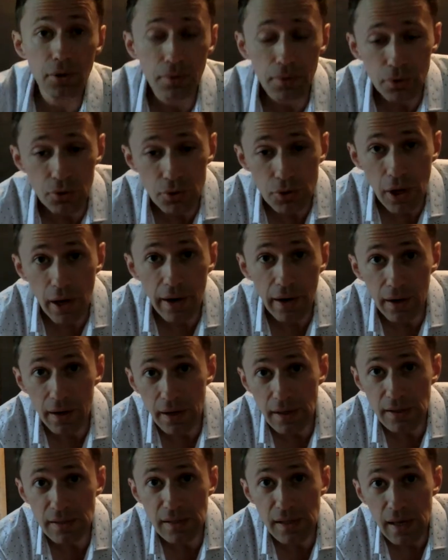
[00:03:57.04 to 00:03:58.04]
Utah
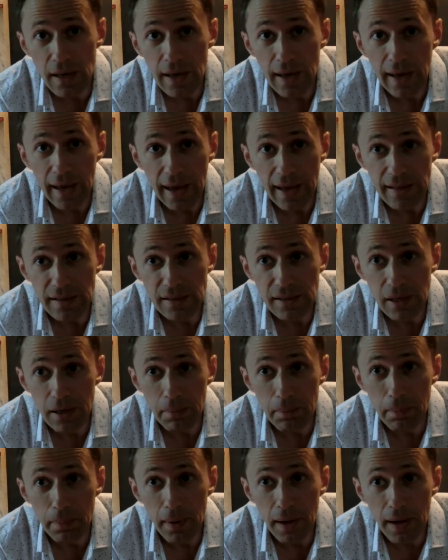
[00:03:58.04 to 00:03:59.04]
Airguns ends
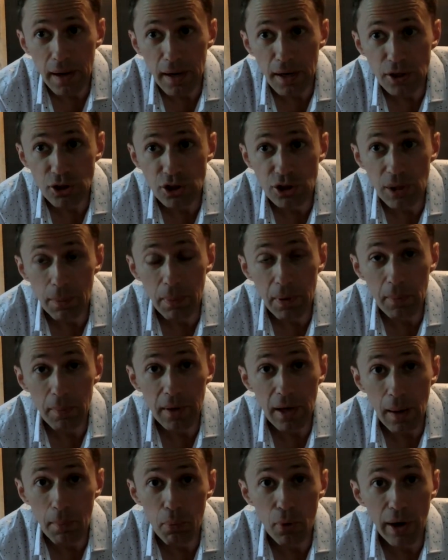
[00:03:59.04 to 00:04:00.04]
up shipping
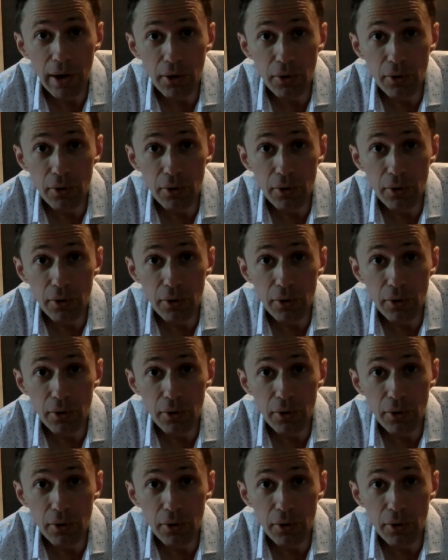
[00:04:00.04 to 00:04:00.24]
me a brand